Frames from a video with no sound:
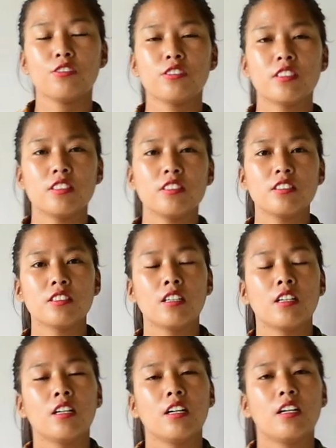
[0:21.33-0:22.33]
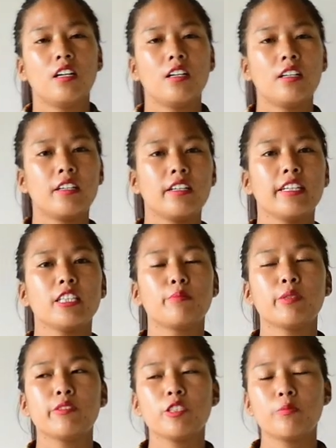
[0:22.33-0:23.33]
students, in the
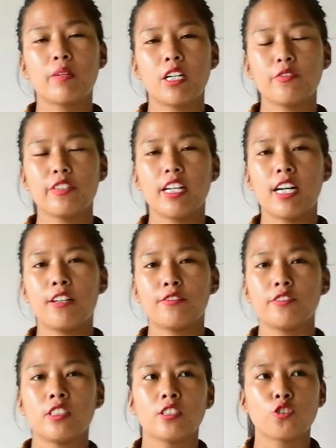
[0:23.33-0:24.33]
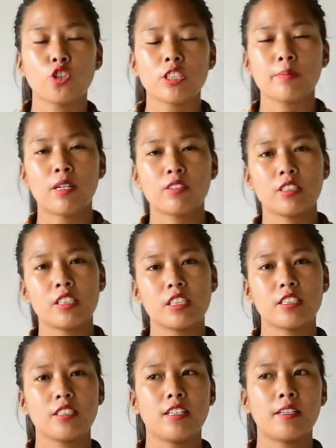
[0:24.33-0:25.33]
previous part we have talked about
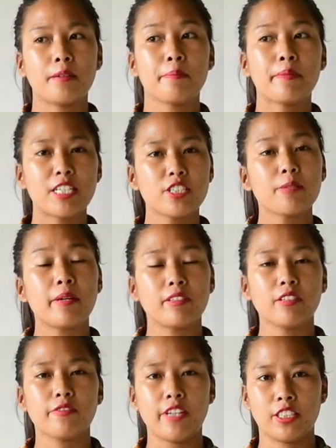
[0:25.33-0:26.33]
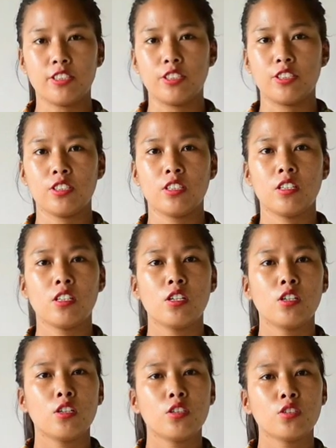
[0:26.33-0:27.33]
these major abiotic factors.
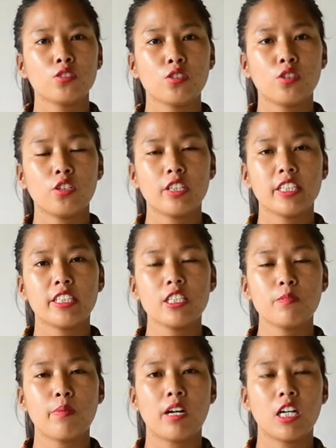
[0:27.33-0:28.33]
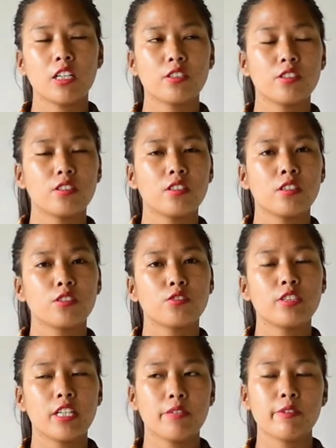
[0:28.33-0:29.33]
So in this part
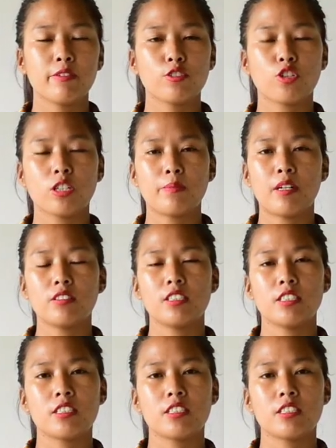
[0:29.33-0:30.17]
today we will talk about